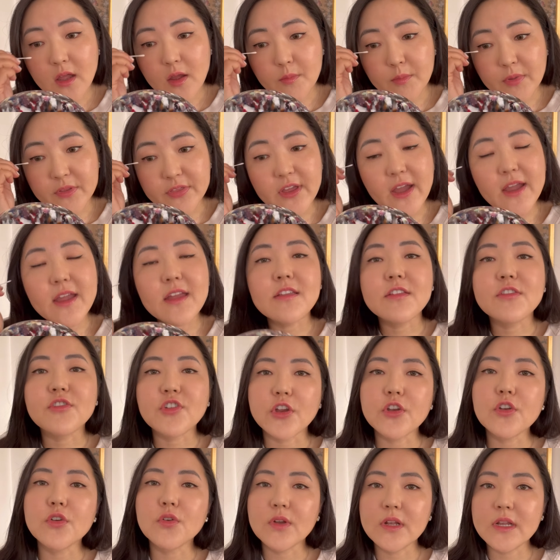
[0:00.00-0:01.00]
But that is
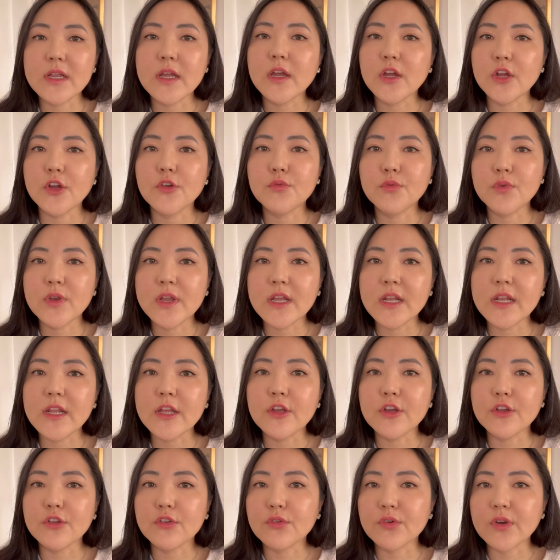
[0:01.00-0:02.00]
generally a really
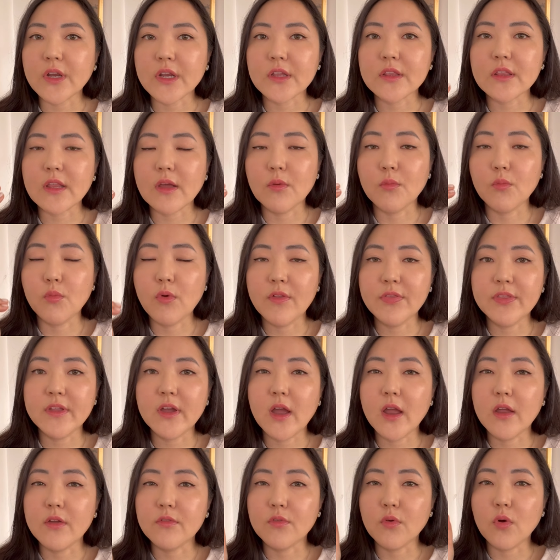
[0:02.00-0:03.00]
good trick, that one that
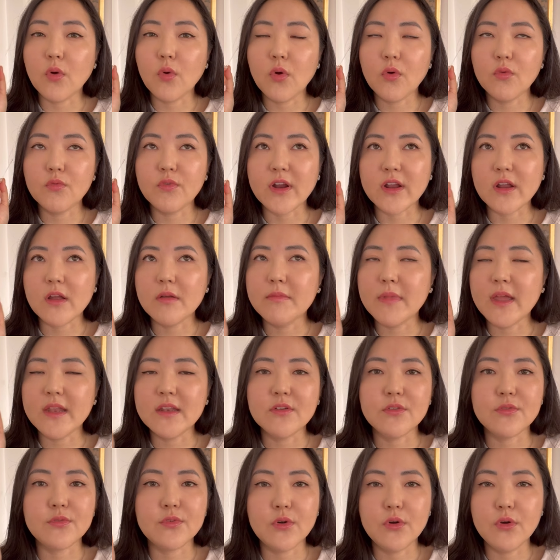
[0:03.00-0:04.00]
I've
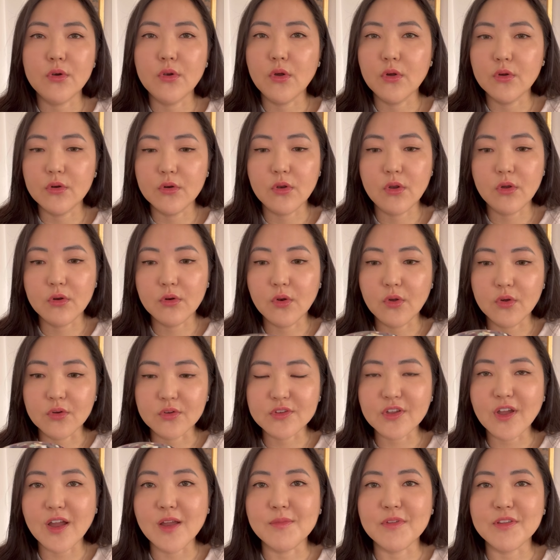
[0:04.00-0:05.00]
recommended for a long
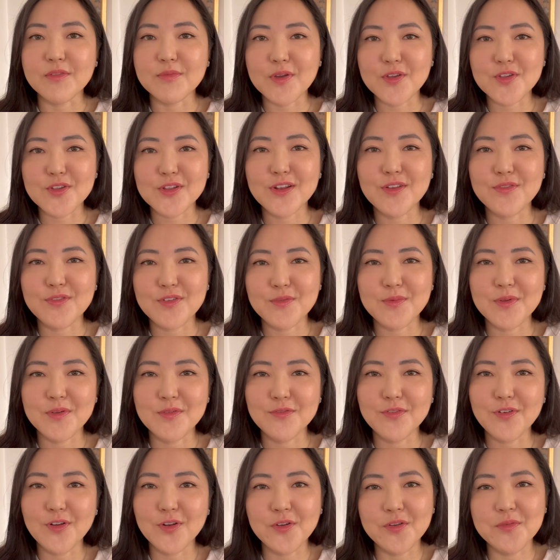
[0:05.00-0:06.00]
time. Especially if you've been
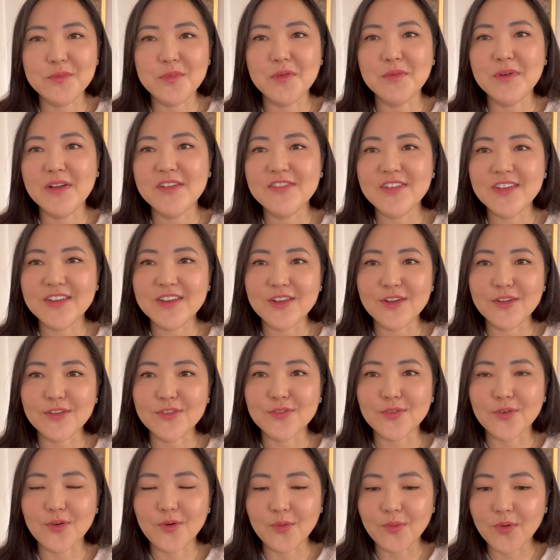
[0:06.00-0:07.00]
following me on my videos
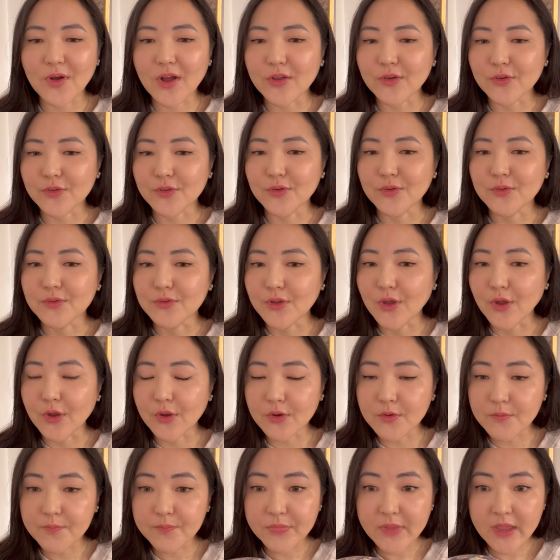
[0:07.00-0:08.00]
for a while, you'll
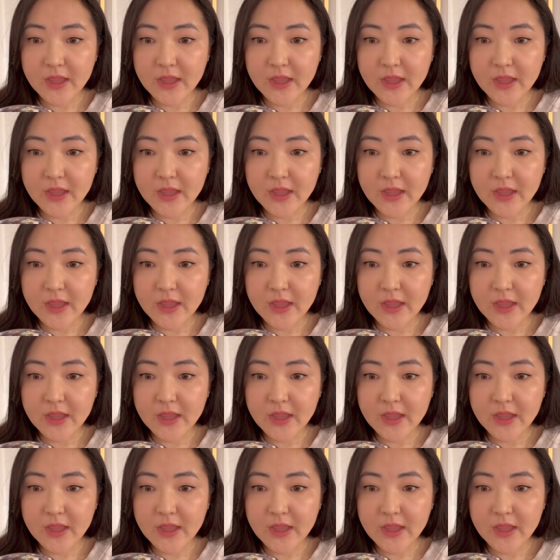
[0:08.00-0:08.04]
know.